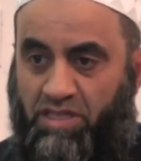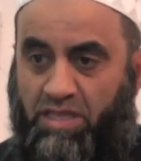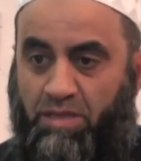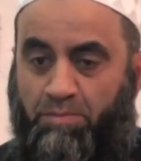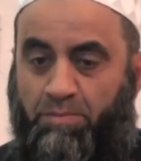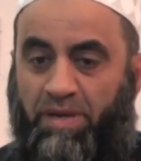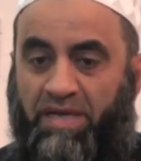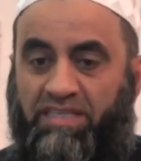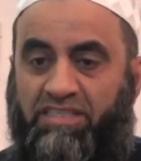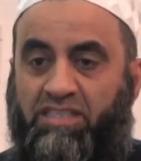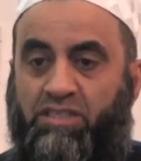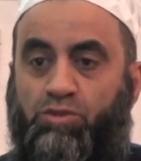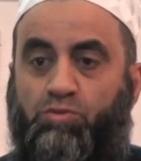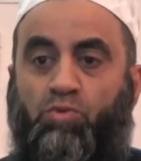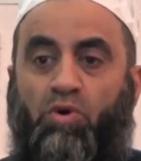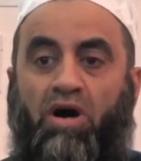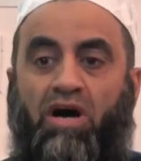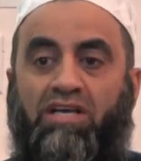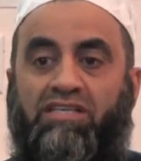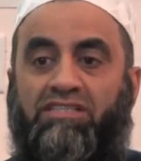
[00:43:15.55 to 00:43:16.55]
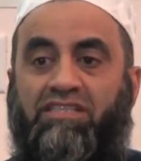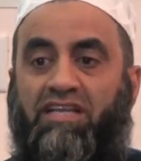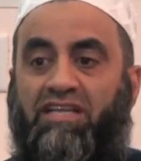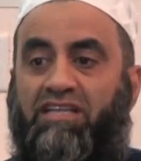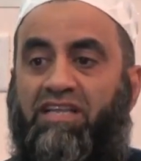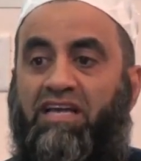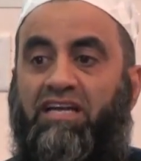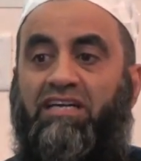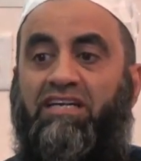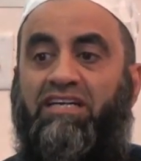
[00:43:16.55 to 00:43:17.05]
The basis was the
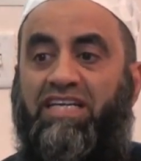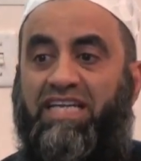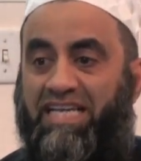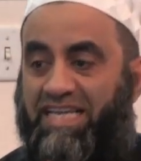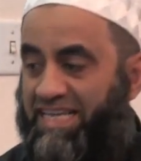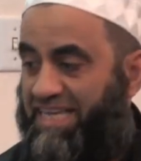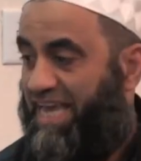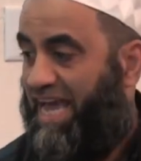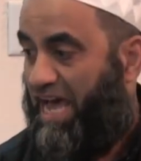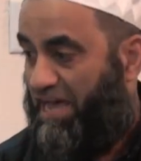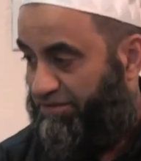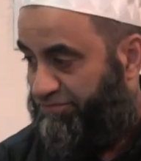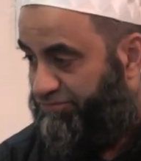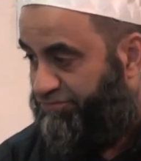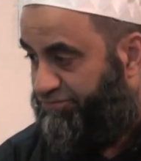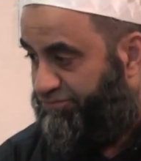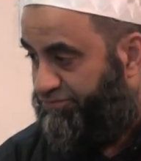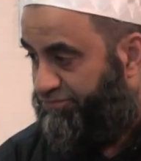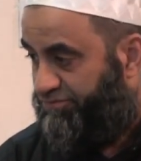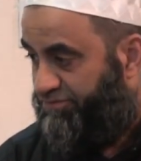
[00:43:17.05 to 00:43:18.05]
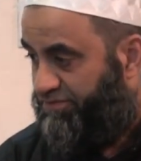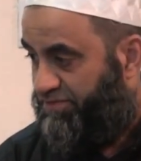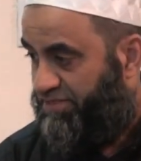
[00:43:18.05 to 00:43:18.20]
letter kaf.